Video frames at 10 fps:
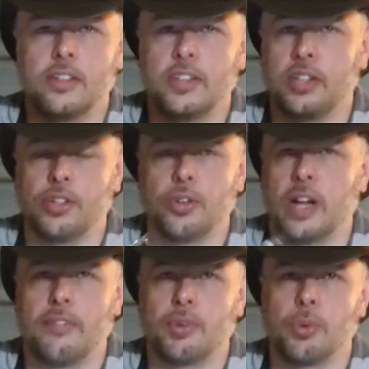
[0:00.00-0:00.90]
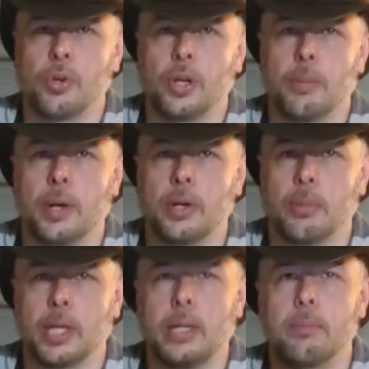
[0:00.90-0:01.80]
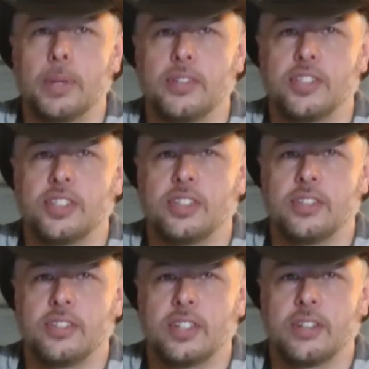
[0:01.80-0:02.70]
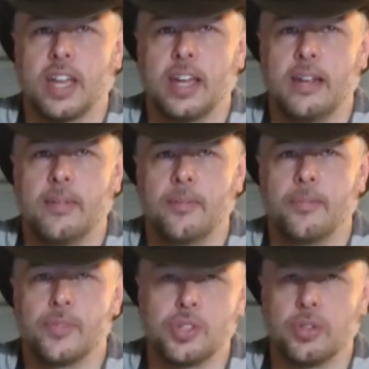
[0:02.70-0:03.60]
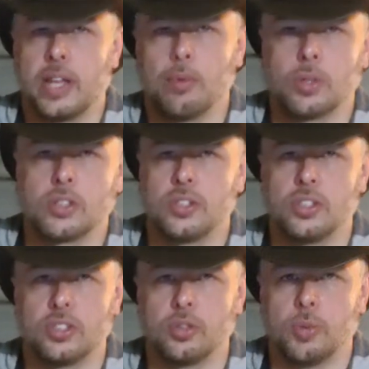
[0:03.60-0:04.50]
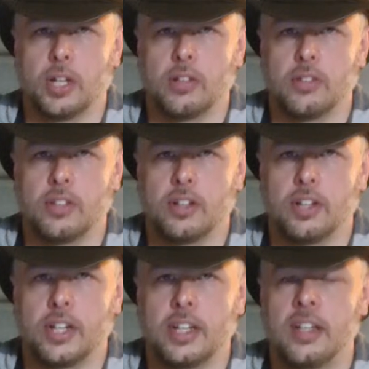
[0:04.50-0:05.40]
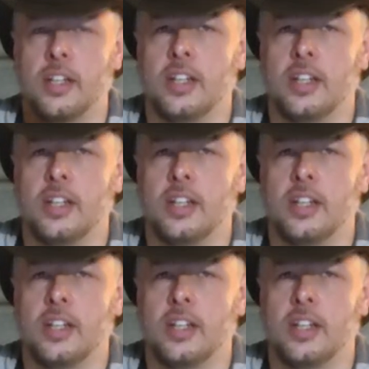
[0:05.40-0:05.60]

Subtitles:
then you don't have to worry about your blade pinching. Okay, so that works just as well. All right,